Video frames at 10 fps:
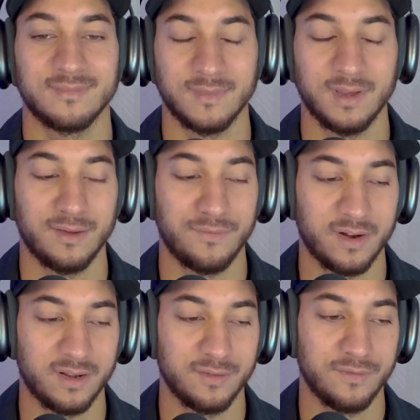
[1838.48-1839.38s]
Yeah,
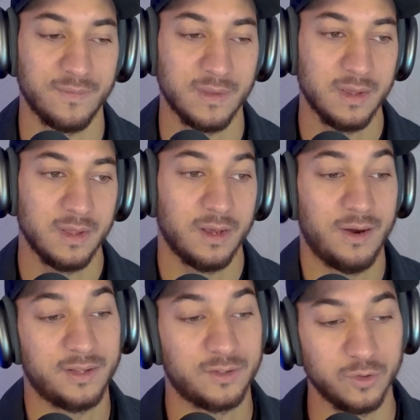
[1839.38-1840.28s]
fair enough. All
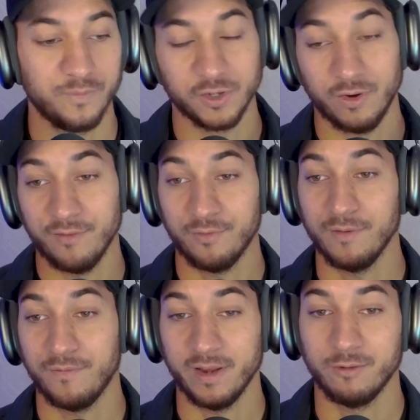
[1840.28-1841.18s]
right, cool. So I have
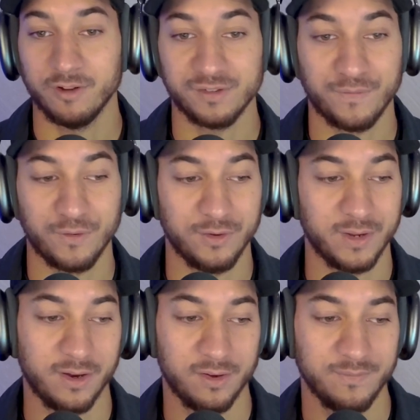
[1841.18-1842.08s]
one final question for you,
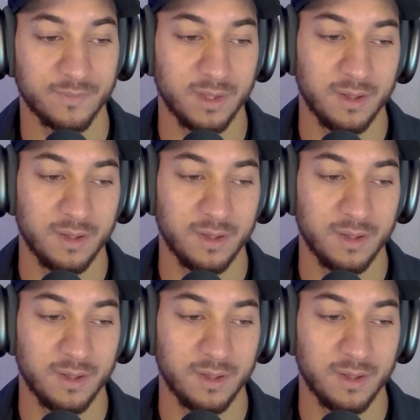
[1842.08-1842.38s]
Aaron.